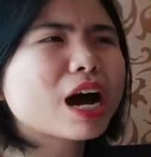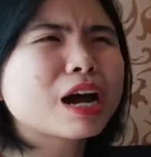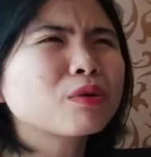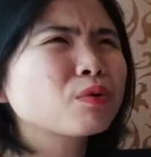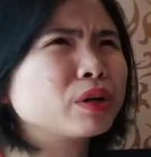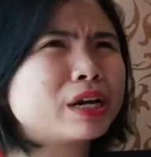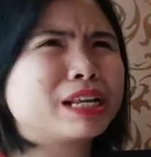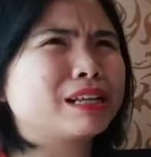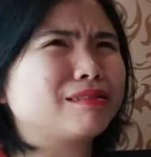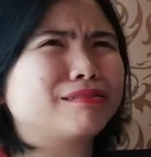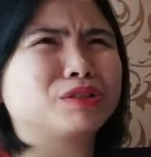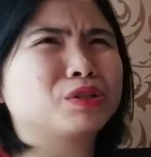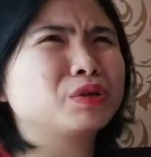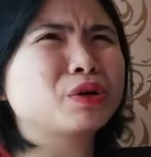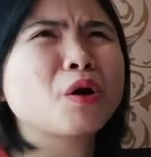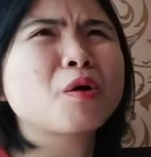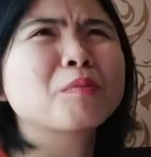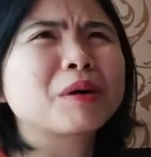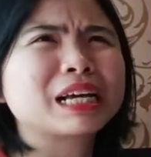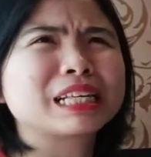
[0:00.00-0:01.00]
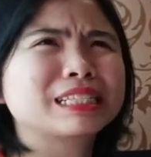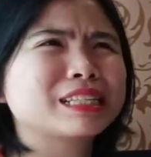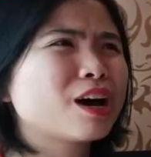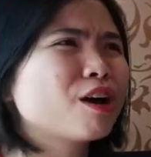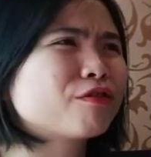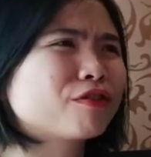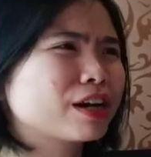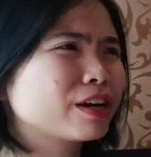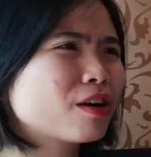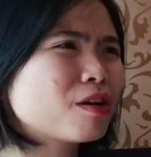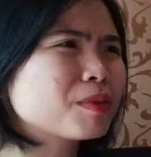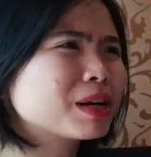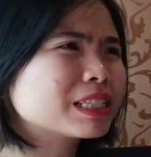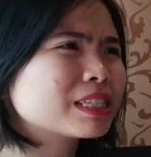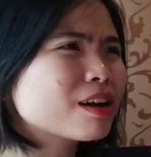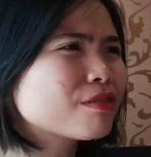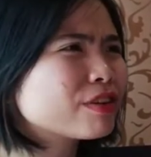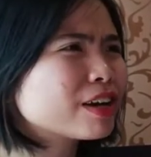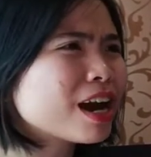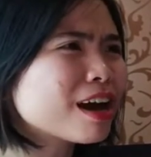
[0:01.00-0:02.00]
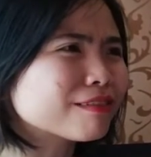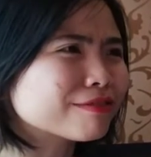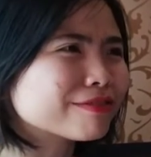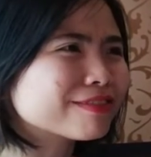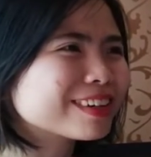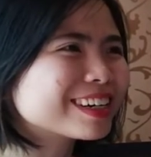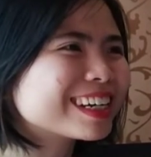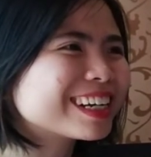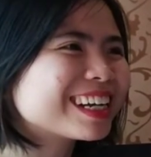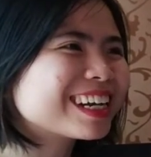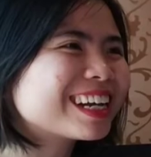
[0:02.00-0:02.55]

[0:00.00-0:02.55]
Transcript: I don't need to know myself. I know myself enough.